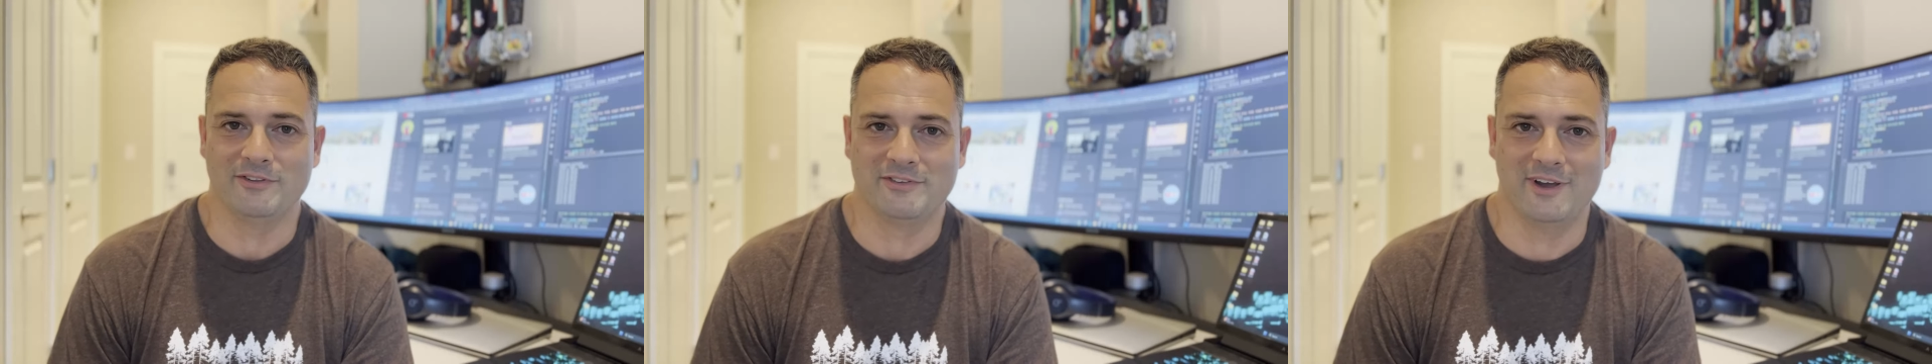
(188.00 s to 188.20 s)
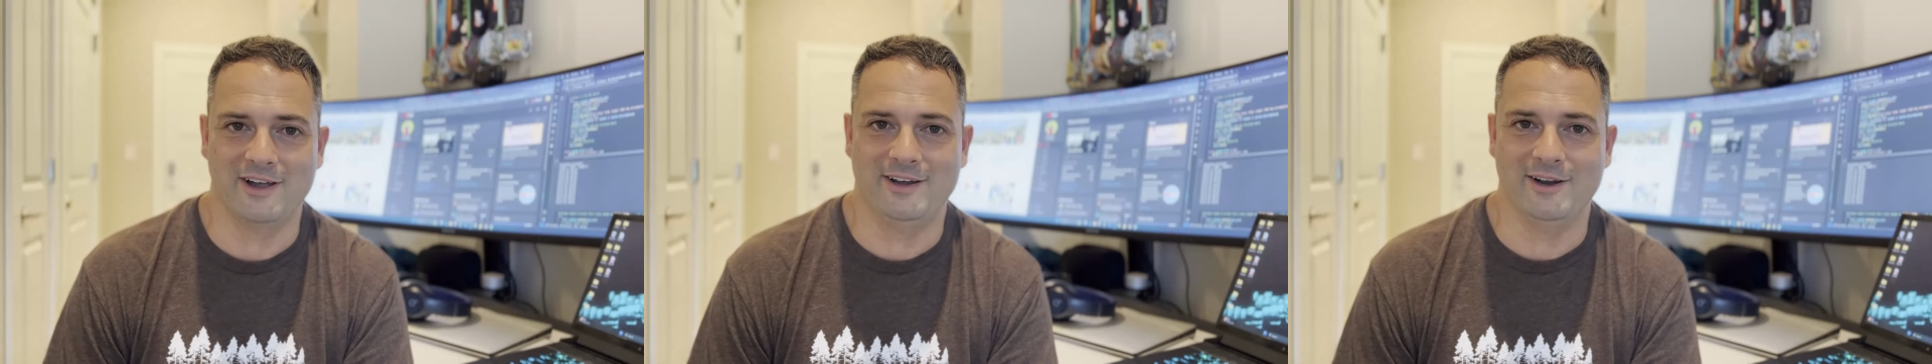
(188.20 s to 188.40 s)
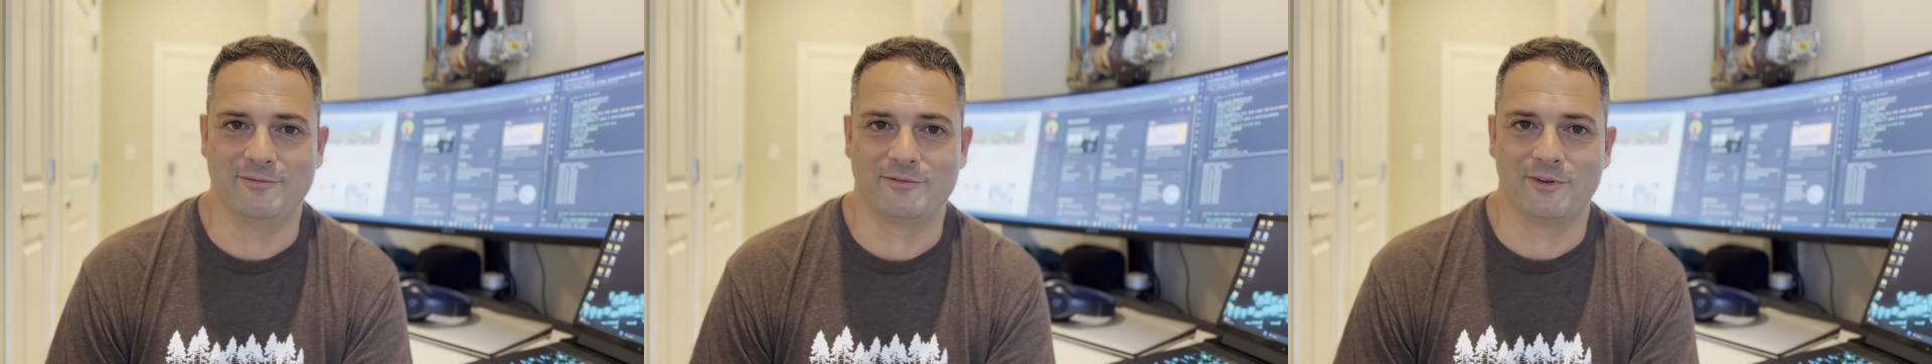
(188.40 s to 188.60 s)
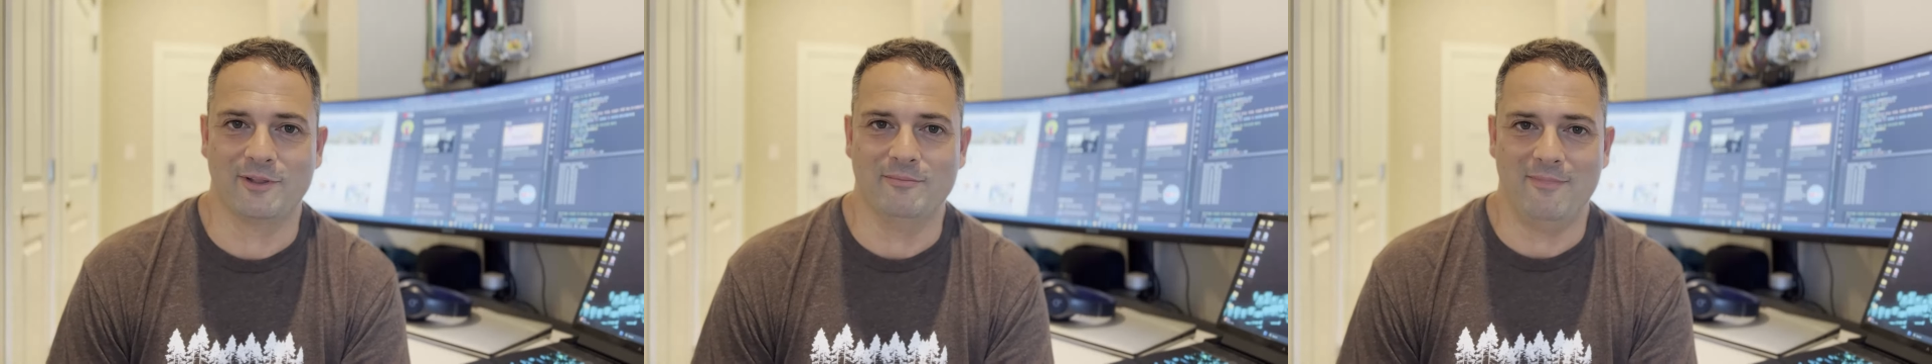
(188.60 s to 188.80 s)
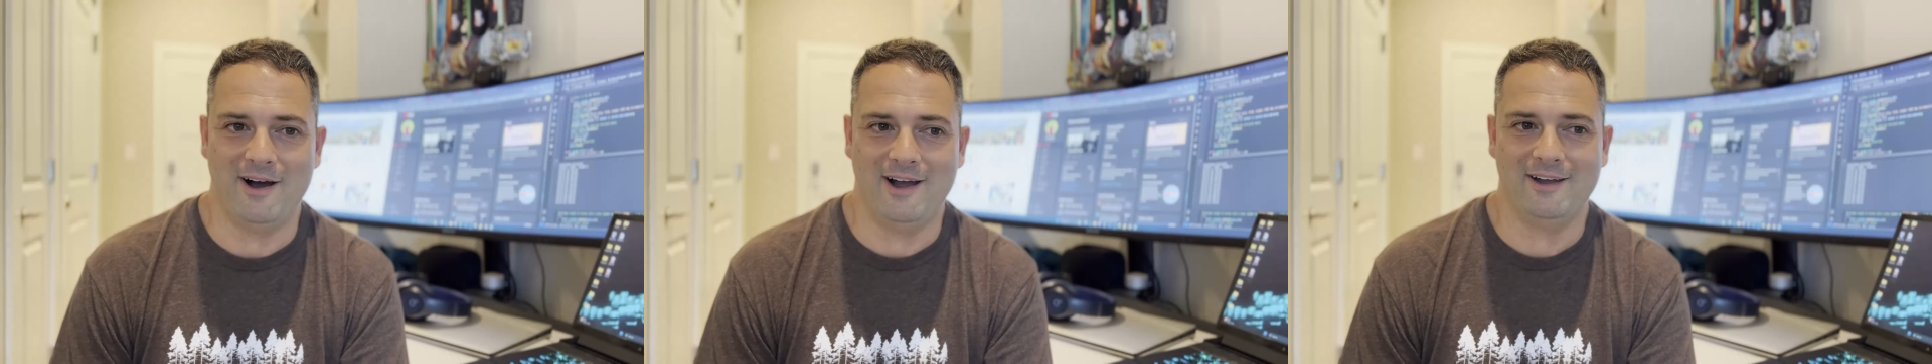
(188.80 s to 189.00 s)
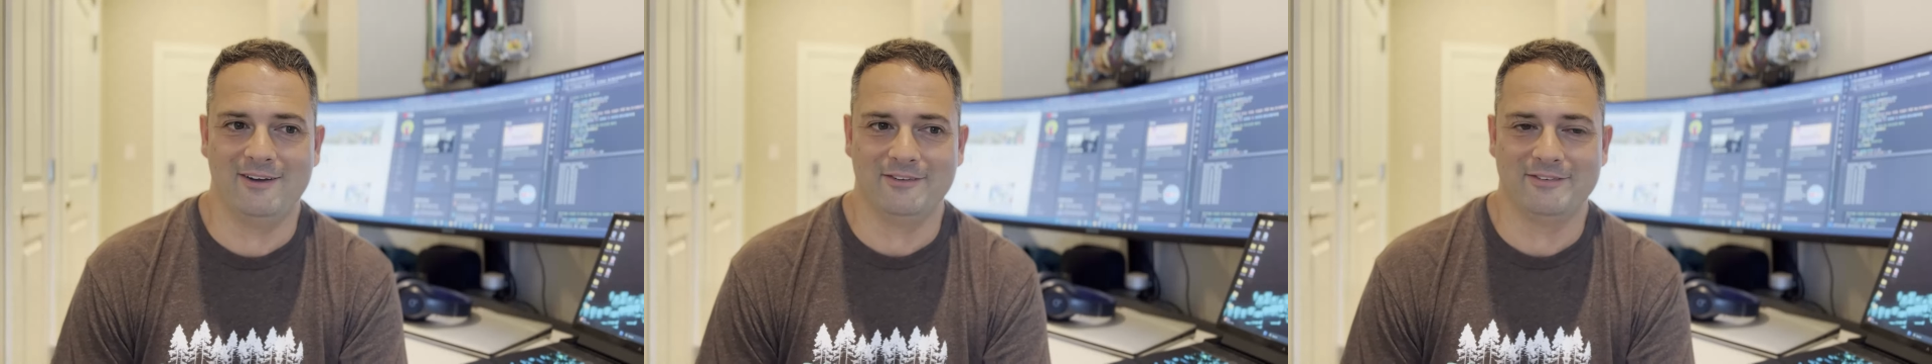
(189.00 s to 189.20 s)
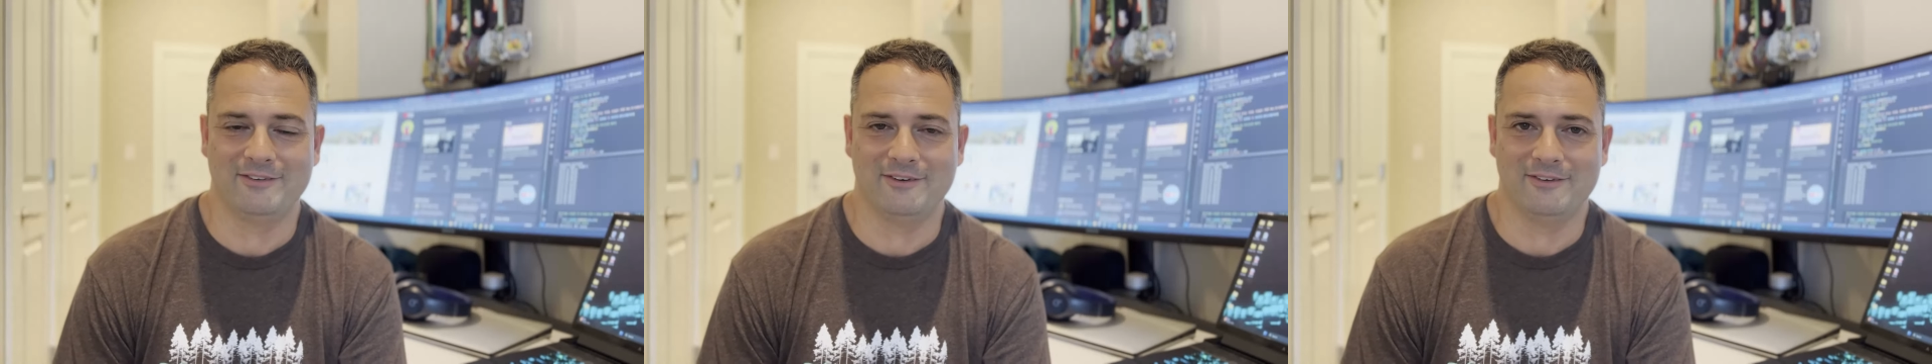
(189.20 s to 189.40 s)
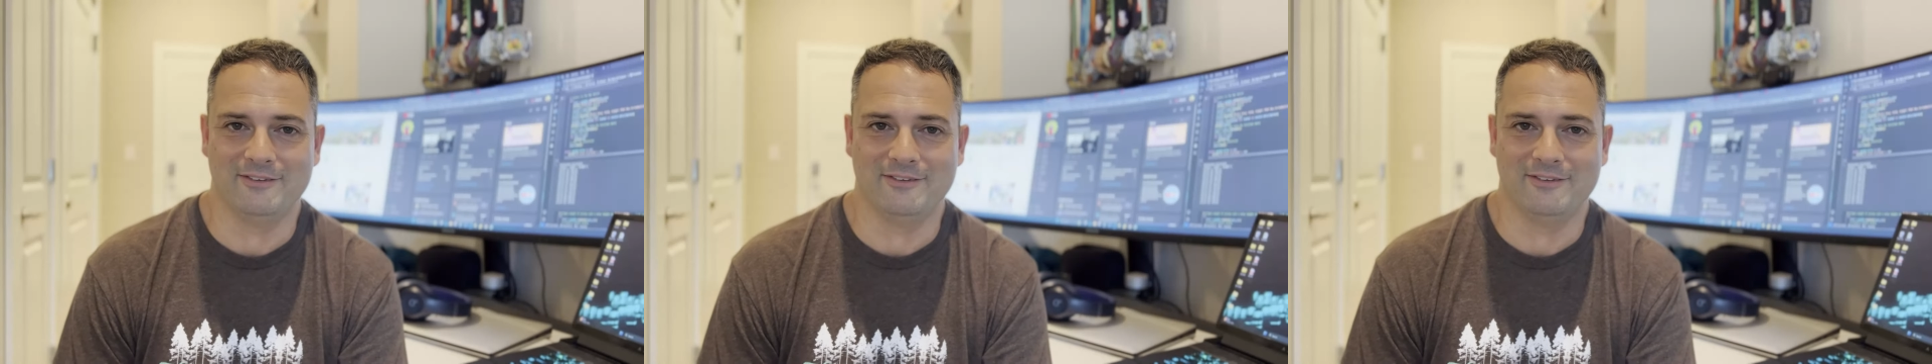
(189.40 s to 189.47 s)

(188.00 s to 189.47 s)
signed up for the mile. So